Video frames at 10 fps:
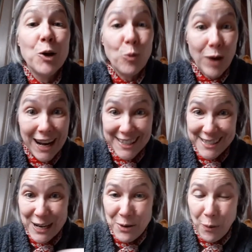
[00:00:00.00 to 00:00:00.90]
Well, I'll
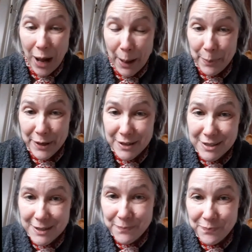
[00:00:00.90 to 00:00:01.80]
tell you what
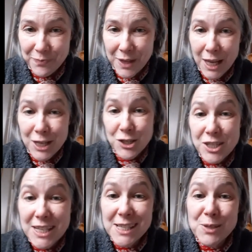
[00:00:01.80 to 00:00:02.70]
happened.
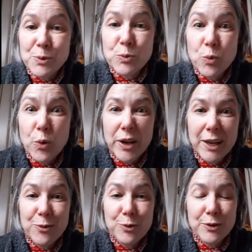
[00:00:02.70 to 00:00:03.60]
Jesus was
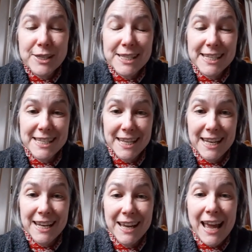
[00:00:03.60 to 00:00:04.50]
walking through the
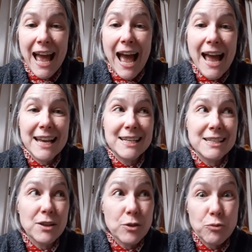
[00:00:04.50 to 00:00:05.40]
city and
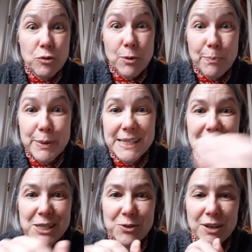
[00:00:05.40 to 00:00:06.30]
through the busy
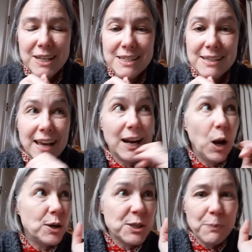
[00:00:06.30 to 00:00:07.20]
streets.
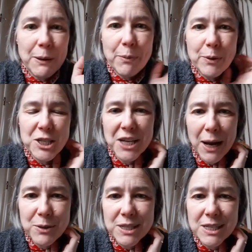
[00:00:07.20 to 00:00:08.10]
Lots of people were
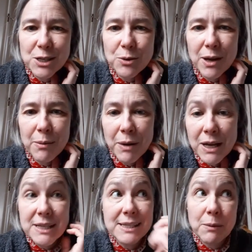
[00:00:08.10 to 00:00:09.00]
shouting to him.
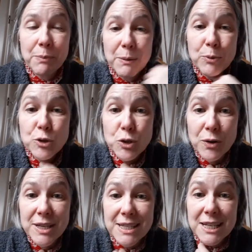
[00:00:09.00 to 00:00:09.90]
Some people
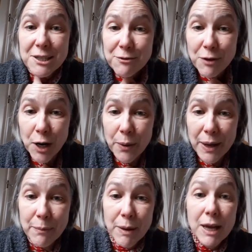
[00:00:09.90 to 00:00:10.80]
joined in to follow
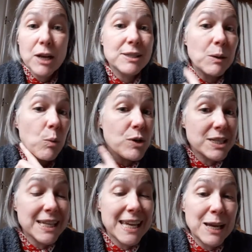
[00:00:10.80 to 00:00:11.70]
him because they wanted
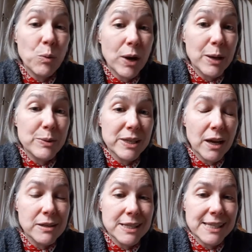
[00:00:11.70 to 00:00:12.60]
to hear what he was
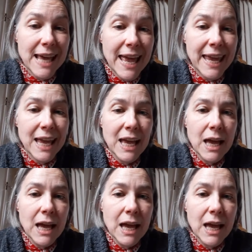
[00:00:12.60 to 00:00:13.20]
going to say.